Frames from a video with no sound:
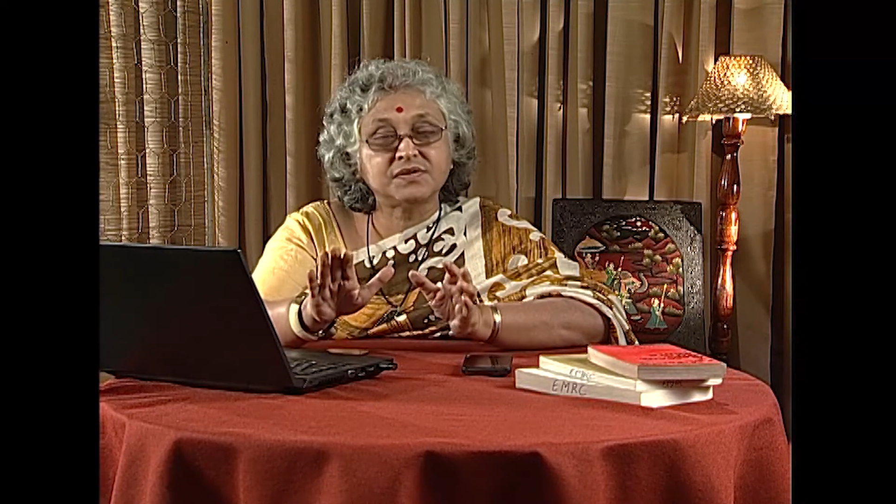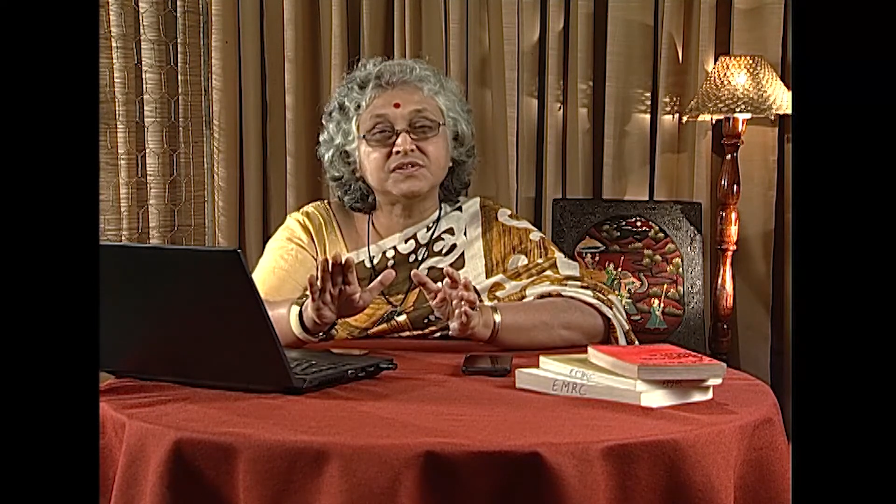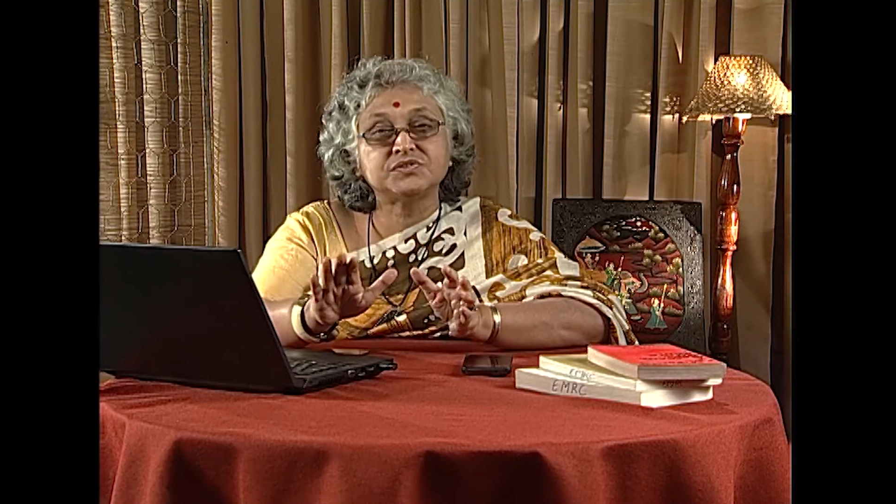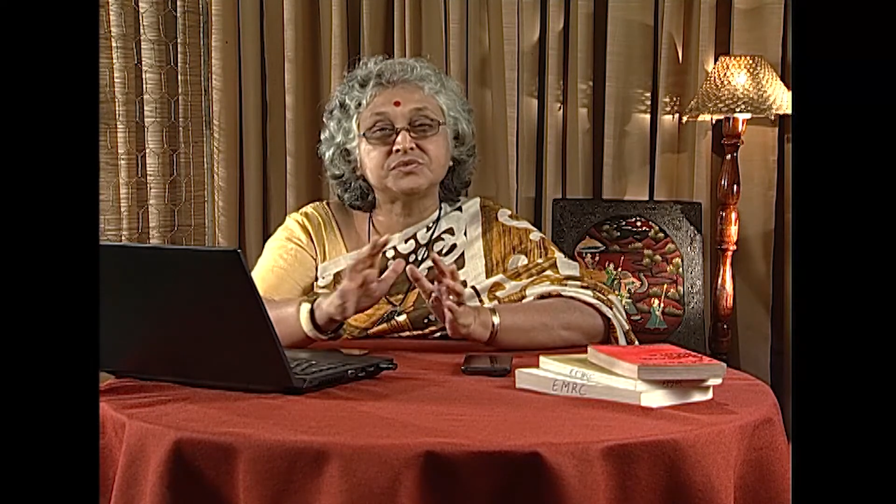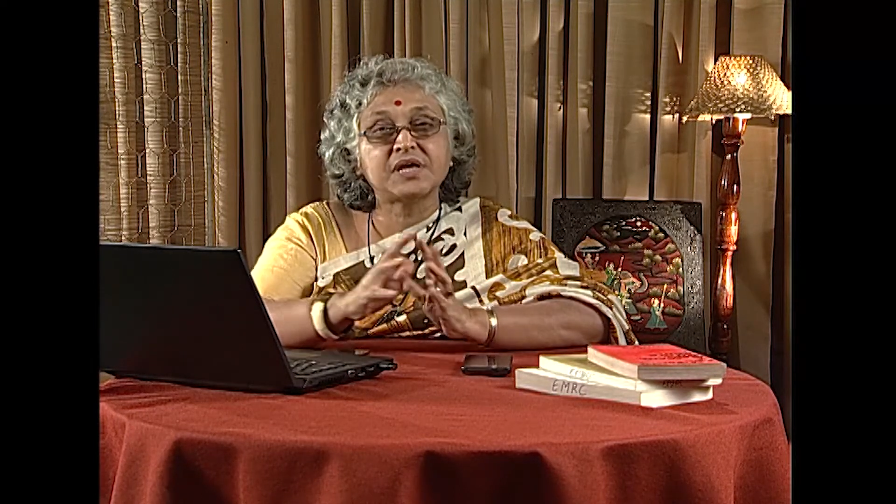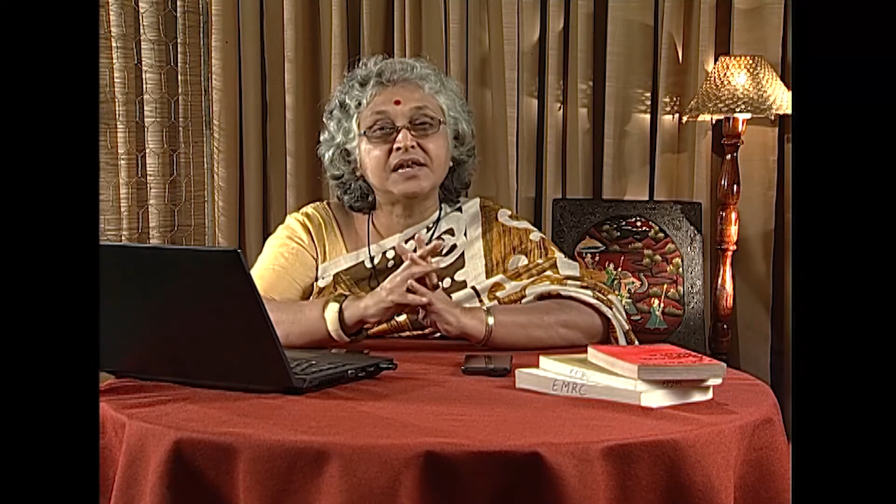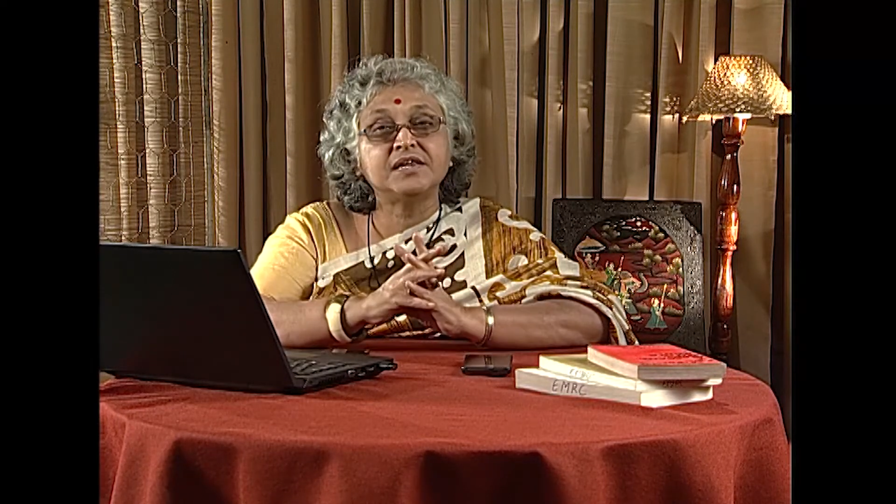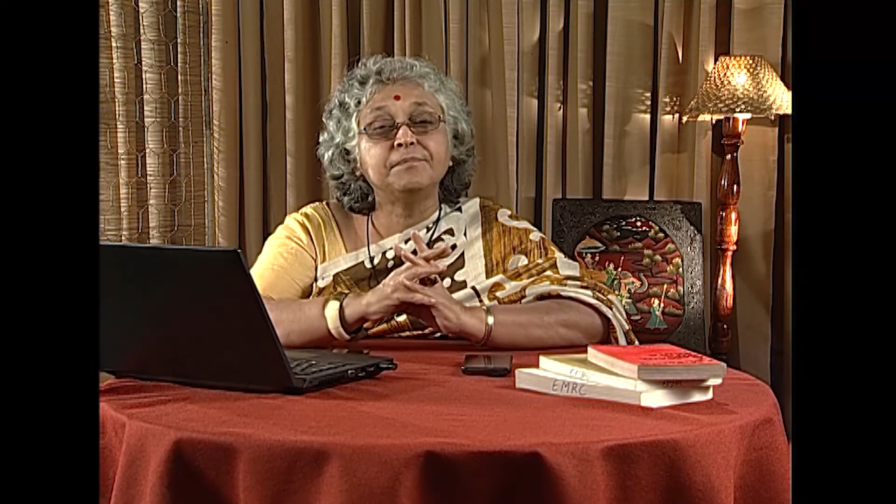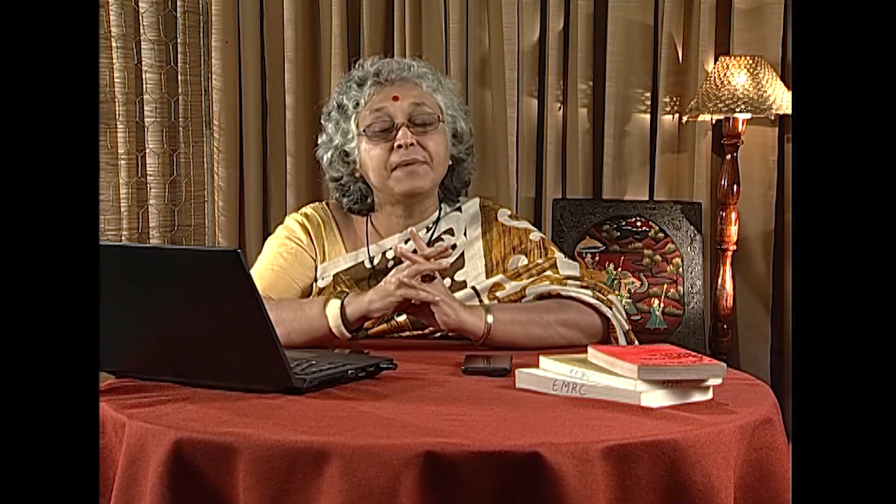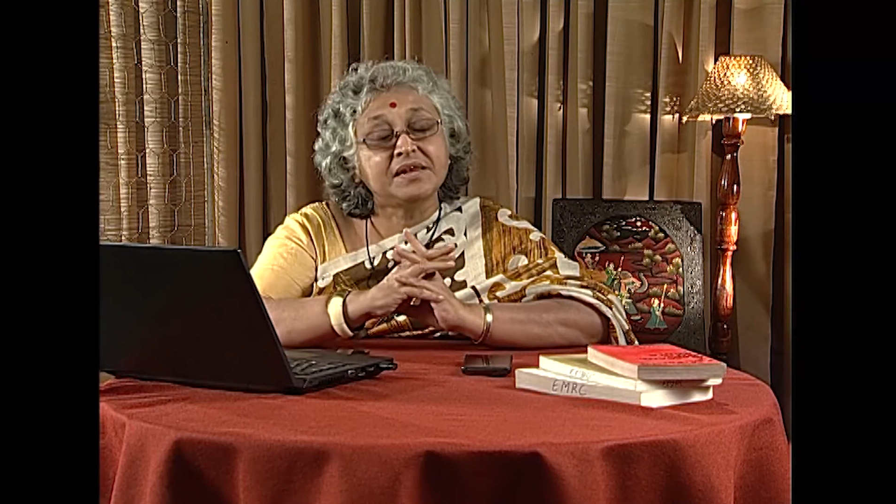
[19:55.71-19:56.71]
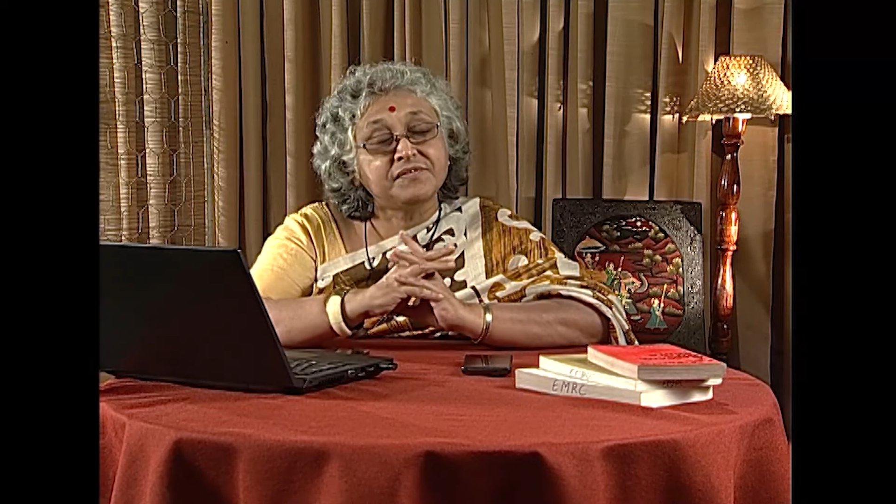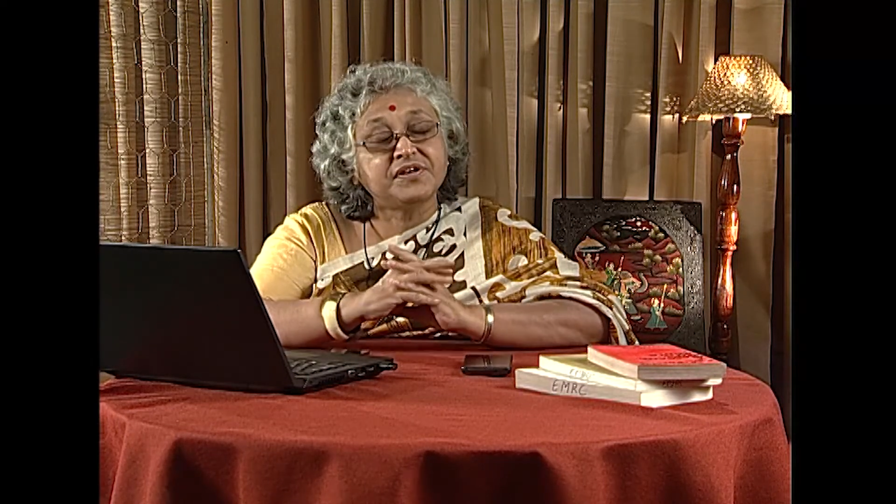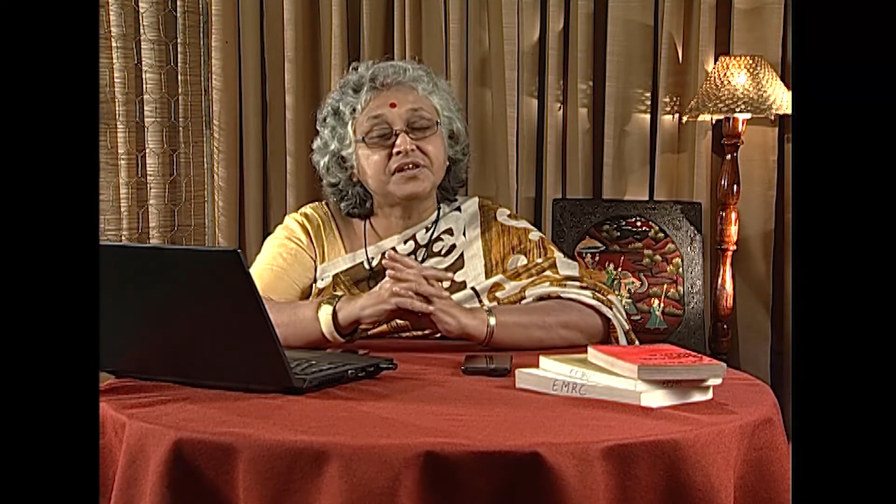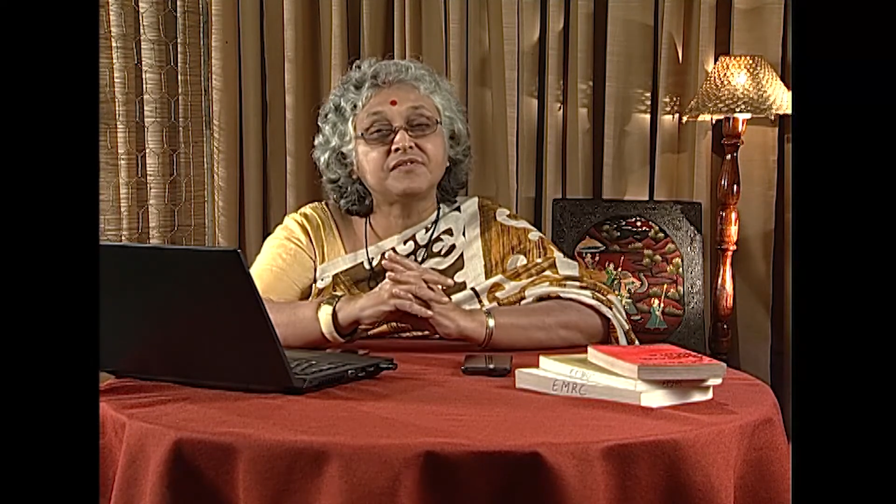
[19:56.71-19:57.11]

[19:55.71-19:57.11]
the society benefited